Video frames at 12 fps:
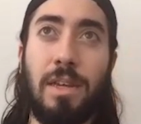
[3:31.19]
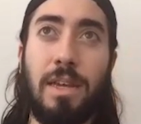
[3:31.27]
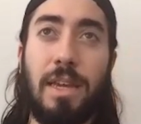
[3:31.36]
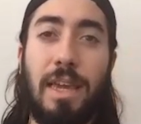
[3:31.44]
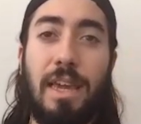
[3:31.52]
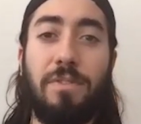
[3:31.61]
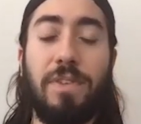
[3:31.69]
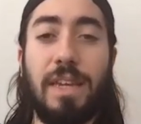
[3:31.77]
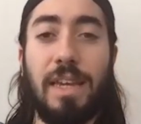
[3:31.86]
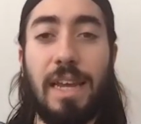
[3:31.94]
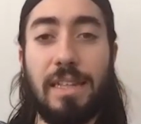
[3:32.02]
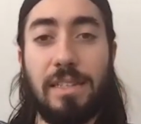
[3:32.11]
if he
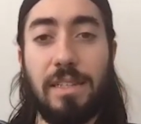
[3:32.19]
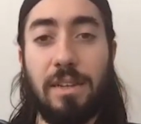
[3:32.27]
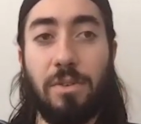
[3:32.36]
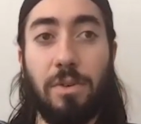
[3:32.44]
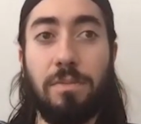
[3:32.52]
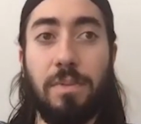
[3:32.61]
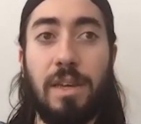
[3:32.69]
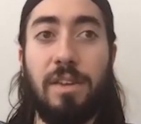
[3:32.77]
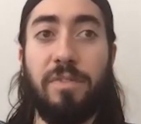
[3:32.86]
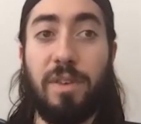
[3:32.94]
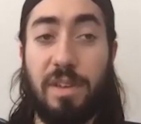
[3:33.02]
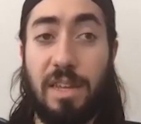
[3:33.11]
gets it or if
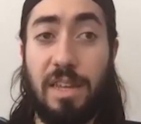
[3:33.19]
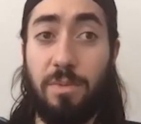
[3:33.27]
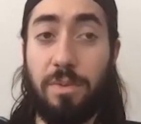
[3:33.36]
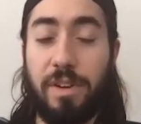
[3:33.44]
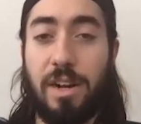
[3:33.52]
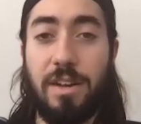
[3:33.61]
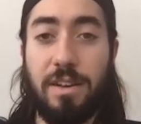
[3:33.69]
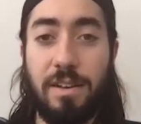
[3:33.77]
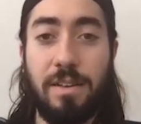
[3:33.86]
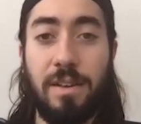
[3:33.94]
he, he would have gotten